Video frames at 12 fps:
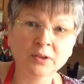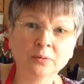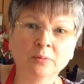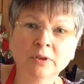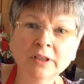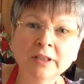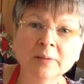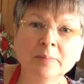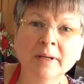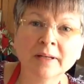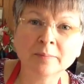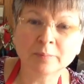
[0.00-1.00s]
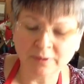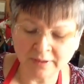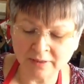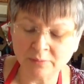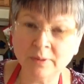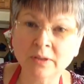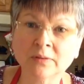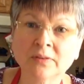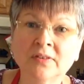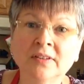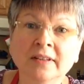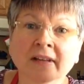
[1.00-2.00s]
we're going to pretend we don't
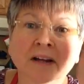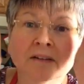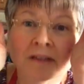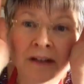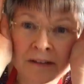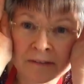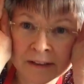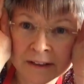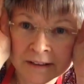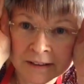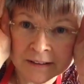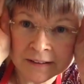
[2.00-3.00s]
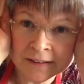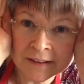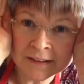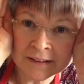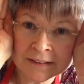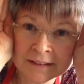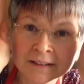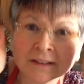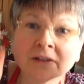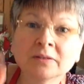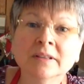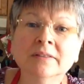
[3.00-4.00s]
see that, right? We're going to see
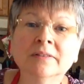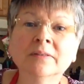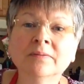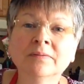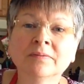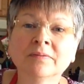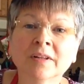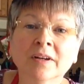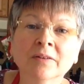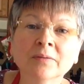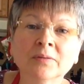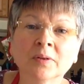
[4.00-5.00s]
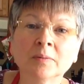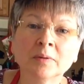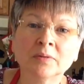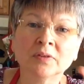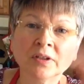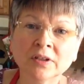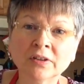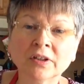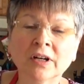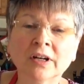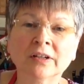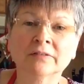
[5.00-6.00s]
no evil. Oh, somebody was here and
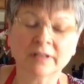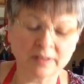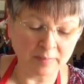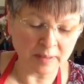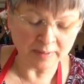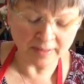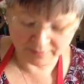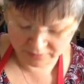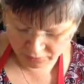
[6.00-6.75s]
gone already. Maybe that was you,